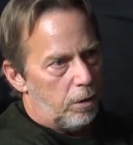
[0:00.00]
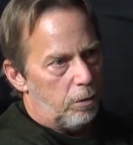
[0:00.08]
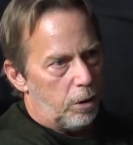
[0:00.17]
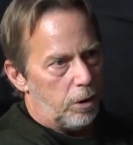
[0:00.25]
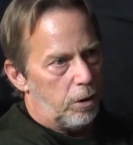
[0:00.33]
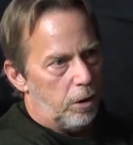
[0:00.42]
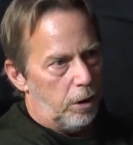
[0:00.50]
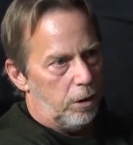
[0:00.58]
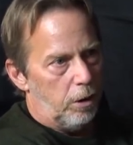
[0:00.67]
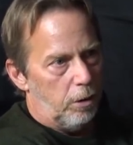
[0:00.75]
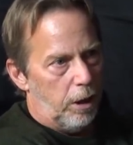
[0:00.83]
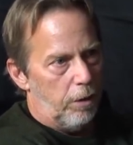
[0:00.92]
which
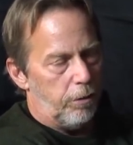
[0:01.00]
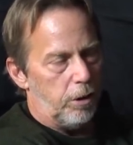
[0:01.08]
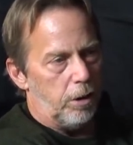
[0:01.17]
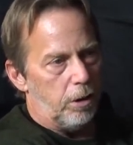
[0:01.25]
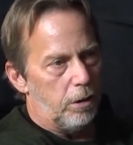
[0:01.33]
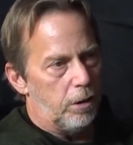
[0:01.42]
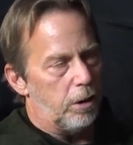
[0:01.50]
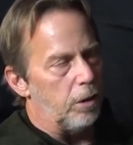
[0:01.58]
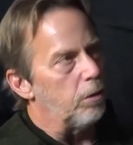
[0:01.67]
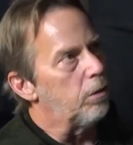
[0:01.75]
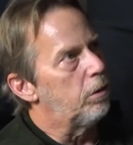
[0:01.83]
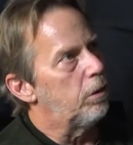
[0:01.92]
you know after you
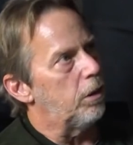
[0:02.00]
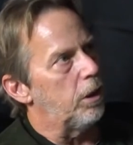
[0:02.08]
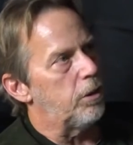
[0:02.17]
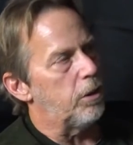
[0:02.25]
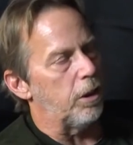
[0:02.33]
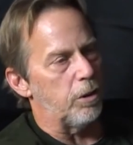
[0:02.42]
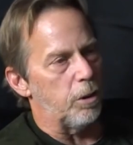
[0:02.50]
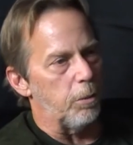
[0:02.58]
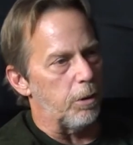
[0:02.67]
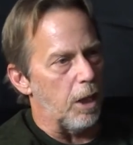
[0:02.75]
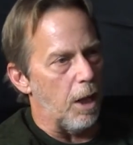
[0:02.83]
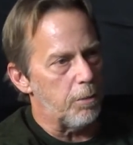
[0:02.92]
know let's say some
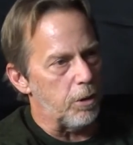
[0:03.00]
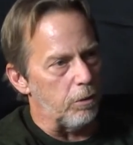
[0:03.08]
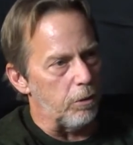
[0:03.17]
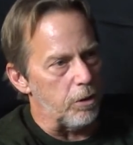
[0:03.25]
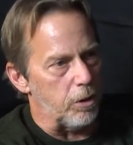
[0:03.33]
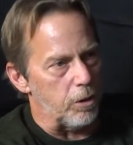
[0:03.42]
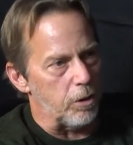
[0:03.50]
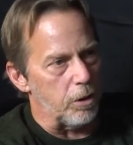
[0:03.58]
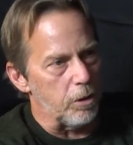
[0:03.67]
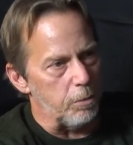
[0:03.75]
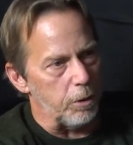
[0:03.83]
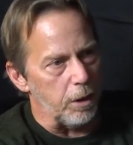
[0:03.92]
adoption
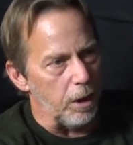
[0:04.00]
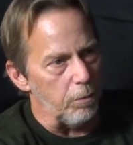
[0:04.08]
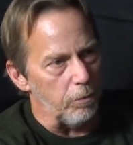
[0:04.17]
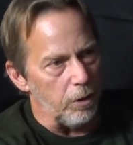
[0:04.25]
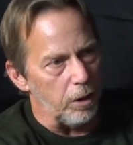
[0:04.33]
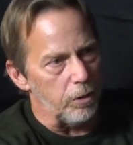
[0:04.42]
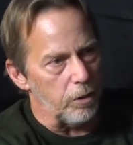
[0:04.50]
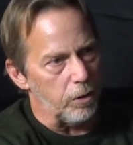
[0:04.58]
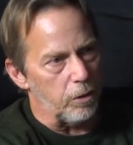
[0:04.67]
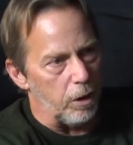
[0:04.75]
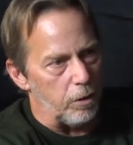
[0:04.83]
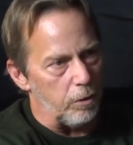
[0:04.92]
resistance became very
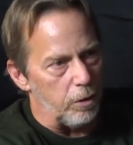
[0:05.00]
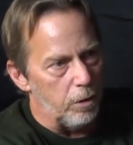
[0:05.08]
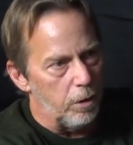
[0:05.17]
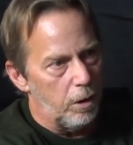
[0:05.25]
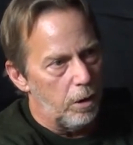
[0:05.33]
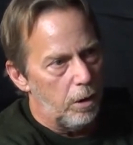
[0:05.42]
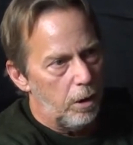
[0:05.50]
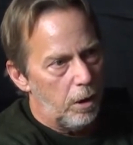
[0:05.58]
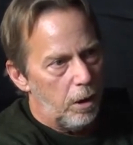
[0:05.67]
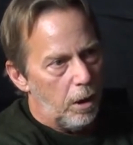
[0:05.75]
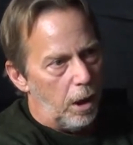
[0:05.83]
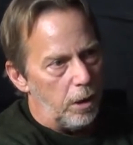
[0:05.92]
successful
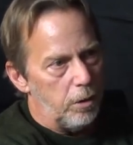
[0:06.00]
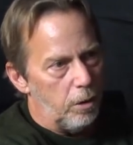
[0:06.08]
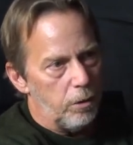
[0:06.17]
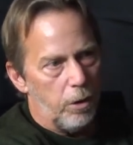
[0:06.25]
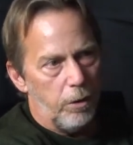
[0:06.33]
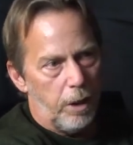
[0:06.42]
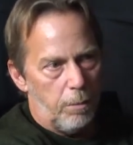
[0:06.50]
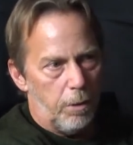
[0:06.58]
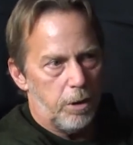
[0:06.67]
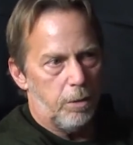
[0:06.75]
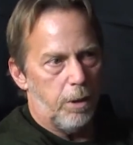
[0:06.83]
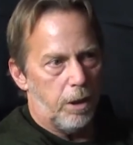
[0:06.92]
I don't know that
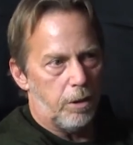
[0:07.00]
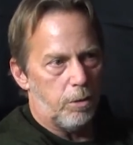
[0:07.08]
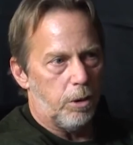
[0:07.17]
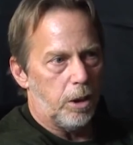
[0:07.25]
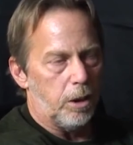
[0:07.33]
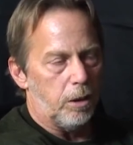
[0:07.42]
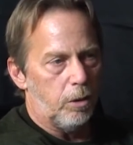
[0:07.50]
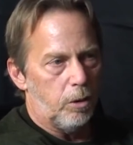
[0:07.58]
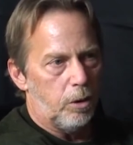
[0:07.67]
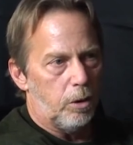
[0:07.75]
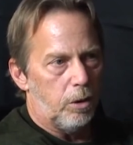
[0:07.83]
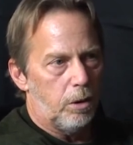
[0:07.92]
much about his work at
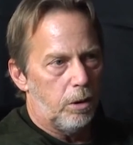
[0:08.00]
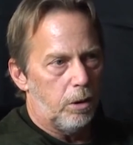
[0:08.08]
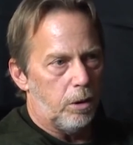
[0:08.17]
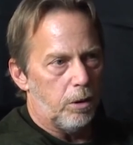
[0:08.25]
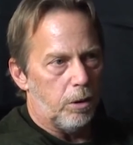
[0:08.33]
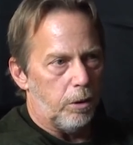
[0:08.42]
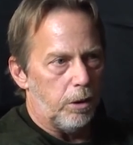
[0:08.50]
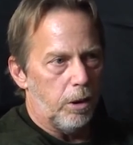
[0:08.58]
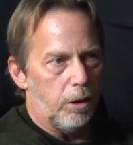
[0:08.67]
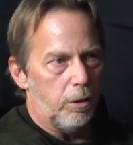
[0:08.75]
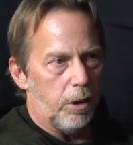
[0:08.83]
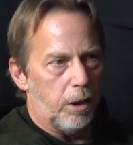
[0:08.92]
Google, although I
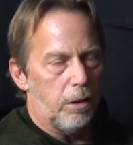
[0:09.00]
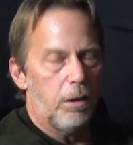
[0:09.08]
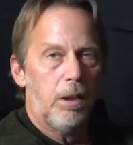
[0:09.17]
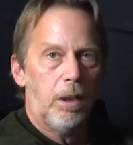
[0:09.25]
know that,